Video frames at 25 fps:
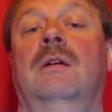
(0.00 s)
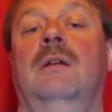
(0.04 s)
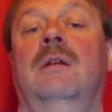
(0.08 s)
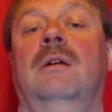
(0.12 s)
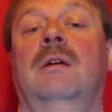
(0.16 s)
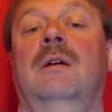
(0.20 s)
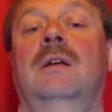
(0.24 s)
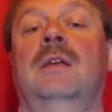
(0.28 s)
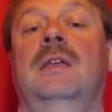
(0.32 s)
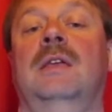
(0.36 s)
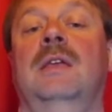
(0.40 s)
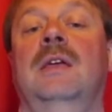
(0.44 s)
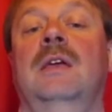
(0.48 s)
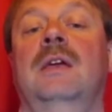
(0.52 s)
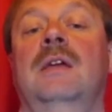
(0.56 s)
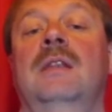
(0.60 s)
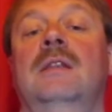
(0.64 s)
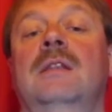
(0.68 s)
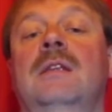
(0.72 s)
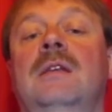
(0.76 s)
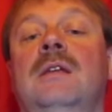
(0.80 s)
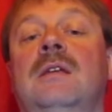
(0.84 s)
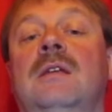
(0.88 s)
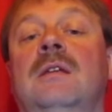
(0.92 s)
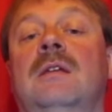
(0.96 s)

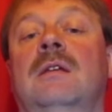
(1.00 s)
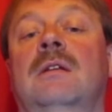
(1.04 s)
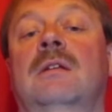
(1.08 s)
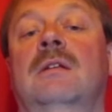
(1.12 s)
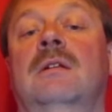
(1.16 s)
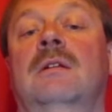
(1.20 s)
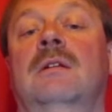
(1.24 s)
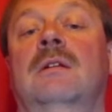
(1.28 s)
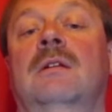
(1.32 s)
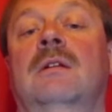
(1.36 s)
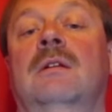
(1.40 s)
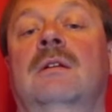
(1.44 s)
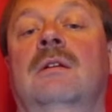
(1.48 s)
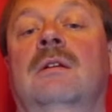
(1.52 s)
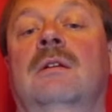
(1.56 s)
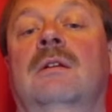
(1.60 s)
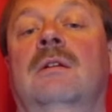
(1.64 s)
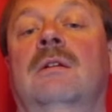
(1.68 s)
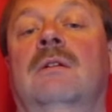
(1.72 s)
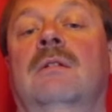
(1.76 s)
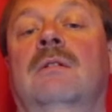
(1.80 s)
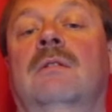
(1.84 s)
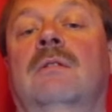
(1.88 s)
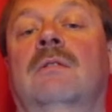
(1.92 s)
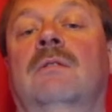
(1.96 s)
again
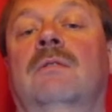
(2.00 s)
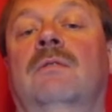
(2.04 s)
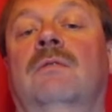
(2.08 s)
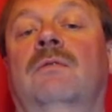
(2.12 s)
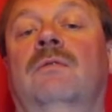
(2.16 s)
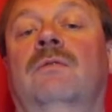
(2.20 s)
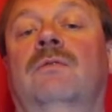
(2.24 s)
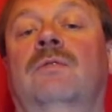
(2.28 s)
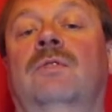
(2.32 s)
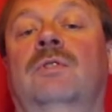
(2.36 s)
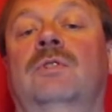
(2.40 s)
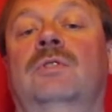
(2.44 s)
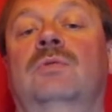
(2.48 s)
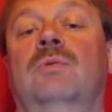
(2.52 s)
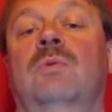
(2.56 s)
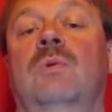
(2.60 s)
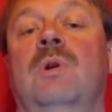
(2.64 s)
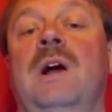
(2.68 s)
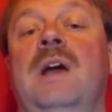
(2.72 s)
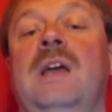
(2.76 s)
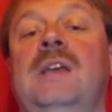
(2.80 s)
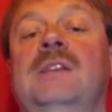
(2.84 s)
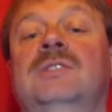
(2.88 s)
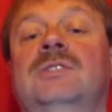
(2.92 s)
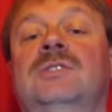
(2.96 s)
for
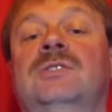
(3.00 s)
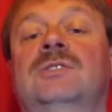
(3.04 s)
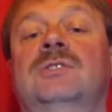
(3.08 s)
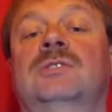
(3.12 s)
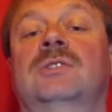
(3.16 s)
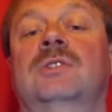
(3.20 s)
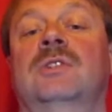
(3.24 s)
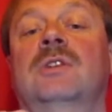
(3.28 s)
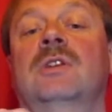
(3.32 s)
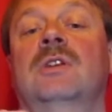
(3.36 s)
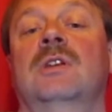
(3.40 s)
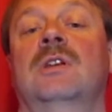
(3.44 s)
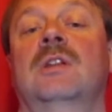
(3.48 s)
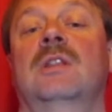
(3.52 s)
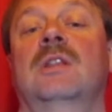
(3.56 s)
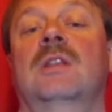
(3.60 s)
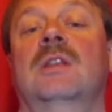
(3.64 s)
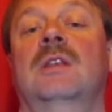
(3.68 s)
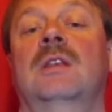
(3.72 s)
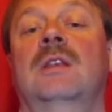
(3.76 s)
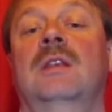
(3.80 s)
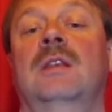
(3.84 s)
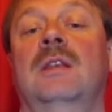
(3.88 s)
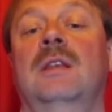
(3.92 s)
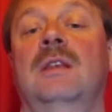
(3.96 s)
twice.
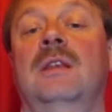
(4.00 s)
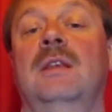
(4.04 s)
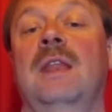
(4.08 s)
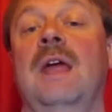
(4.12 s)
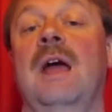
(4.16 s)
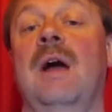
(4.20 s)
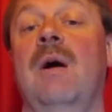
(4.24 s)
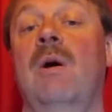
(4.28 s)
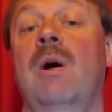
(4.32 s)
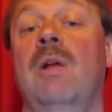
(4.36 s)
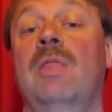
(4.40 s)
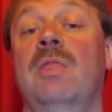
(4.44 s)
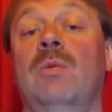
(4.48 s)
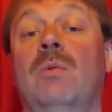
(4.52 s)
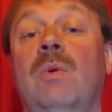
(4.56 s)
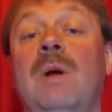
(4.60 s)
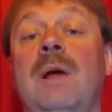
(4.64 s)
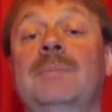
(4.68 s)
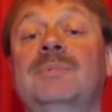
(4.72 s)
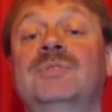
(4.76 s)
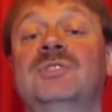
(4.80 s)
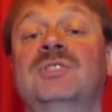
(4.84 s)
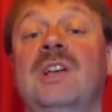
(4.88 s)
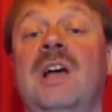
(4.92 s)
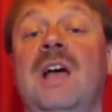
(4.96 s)
Now on the
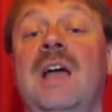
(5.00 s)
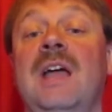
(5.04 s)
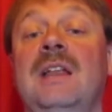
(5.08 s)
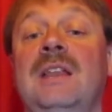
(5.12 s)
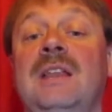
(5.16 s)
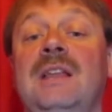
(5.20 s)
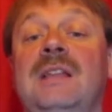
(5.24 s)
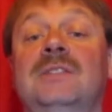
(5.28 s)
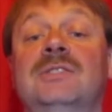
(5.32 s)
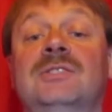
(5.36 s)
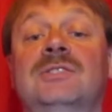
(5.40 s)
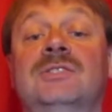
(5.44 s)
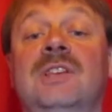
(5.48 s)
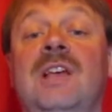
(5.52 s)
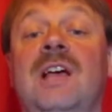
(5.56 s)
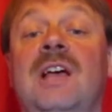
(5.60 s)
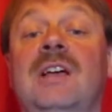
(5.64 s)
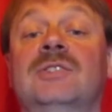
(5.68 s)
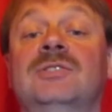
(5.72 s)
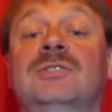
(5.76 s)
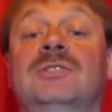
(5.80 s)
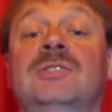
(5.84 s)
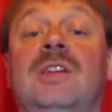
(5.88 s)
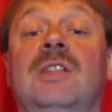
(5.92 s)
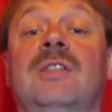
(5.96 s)
website it
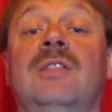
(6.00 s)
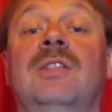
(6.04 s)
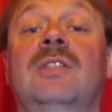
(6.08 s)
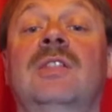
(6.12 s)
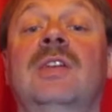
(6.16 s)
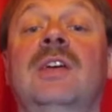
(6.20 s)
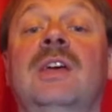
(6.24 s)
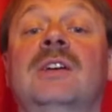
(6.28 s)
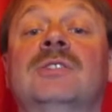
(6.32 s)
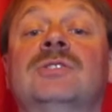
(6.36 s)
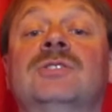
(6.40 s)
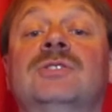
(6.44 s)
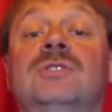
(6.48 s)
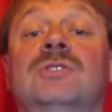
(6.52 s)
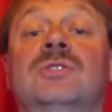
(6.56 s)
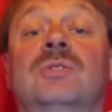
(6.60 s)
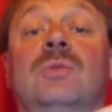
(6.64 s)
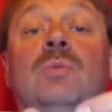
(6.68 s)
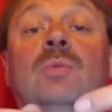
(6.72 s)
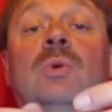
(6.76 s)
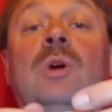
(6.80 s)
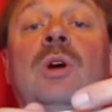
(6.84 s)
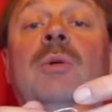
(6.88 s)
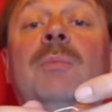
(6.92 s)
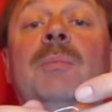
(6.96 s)
says that this
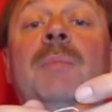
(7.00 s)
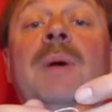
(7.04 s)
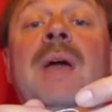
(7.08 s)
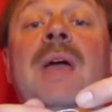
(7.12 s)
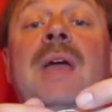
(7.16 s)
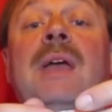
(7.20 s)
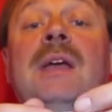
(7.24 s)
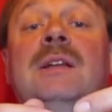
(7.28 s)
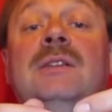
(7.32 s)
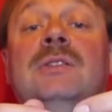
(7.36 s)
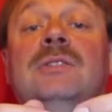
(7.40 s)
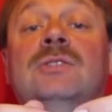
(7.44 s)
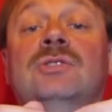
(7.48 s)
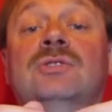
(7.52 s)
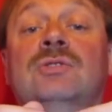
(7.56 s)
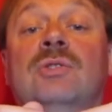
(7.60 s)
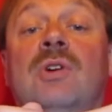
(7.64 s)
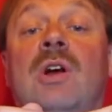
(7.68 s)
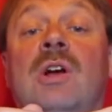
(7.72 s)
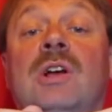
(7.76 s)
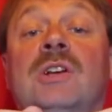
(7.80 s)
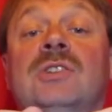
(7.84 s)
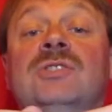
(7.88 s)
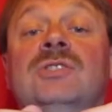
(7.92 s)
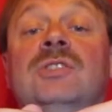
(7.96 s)
will make the
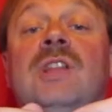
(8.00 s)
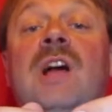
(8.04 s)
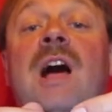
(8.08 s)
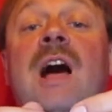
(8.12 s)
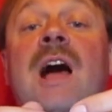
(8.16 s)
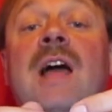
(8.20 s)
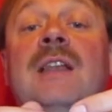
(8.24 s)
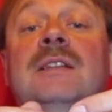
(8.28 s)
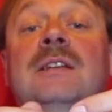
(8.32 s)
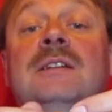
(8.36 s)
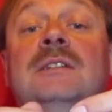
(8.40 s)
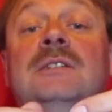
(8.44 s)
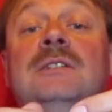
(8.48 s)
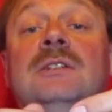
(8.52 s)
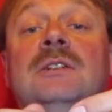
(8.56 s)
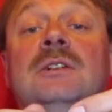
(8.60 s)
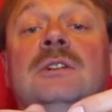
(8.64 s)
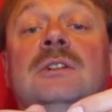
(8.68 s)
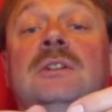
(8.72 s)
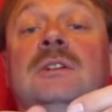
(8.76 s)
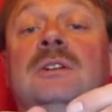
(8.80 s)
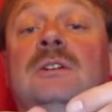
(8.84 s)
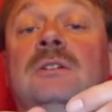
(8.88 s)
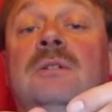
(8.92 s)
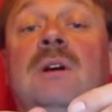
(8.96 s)
strongest knot
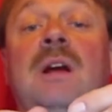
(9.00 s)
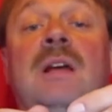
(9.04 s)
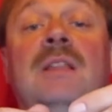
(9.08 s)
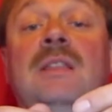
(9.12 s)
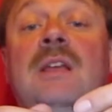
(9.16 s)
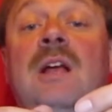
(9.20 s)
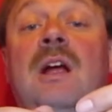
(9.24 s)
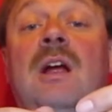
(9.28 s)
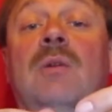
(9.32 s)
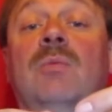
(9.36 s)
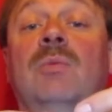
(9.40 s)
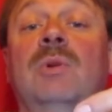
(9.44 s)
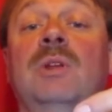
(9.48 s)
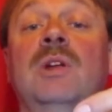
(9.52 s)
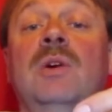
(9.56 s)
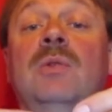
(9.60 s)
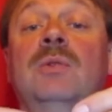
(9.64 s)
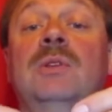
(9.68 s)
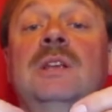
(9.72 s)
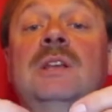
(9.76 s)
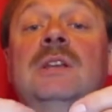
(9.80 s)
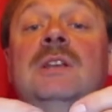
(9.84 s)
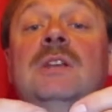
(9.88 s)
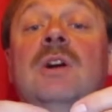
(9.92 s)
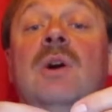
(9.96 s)
right there. We don't
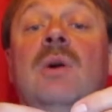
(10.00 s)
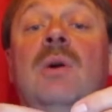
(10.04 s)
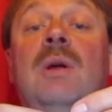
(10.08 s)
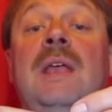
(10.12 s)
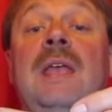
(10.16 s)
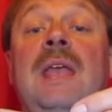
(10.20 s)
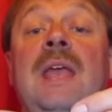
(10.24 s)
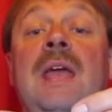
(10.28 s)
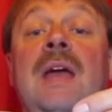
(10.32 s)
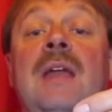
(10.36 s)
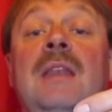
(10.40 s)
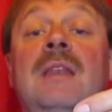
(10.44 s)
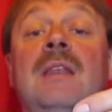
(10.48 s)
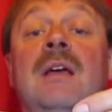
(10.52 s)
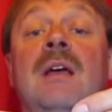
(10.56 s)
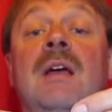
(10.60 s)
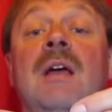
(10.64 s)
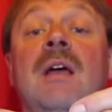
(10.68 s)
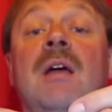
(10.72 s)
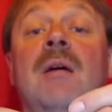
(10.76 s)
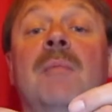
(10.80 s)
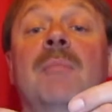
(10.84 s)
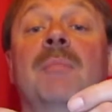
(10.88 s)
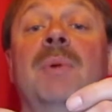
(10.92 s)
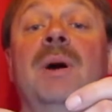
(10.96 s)
need to go again,
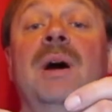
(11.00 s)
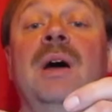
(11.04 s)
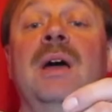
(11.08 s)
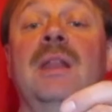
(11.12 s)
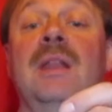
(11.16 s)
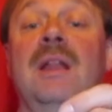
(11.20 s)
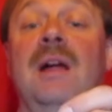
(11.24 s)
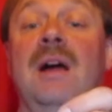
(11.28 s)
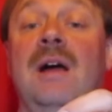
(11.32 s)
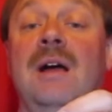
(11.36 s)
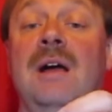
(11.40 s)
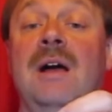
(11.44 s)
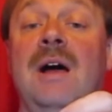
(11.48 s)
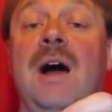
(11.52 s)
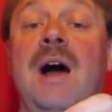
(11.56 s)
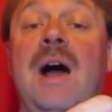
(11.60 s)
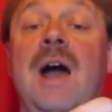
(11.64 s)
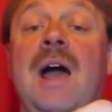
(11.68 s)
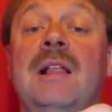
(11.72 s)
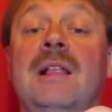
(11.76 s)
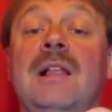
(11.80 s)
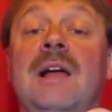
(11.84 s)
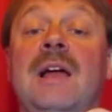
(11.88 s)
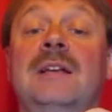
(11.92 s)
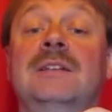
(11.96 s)
but
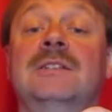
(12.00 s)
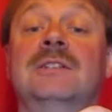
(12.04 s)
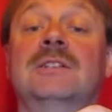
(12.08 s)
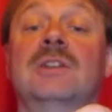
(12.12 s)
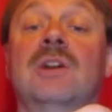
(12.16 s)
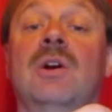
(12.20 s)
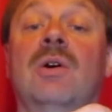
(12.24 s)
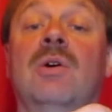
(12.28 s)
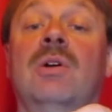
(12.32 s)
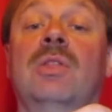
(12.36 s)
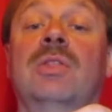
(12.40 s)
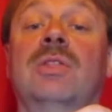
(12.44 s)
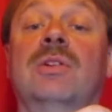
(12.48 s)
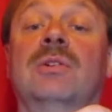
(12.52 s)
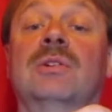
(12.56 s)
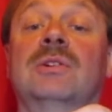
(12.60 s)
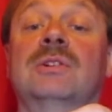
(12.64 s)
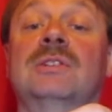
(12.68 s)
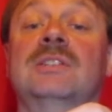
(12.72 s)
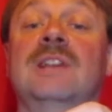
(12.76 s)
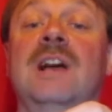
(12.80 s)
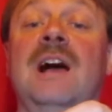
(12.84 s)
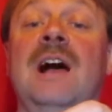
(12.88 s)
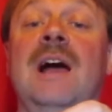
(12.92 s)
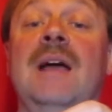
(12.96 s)
I like to go a
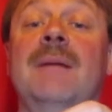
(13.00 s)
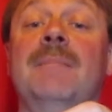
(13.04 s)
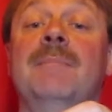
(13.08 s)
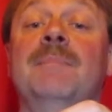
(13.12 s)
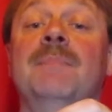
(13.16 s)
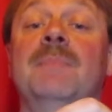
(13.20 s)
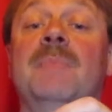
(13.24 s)
third time,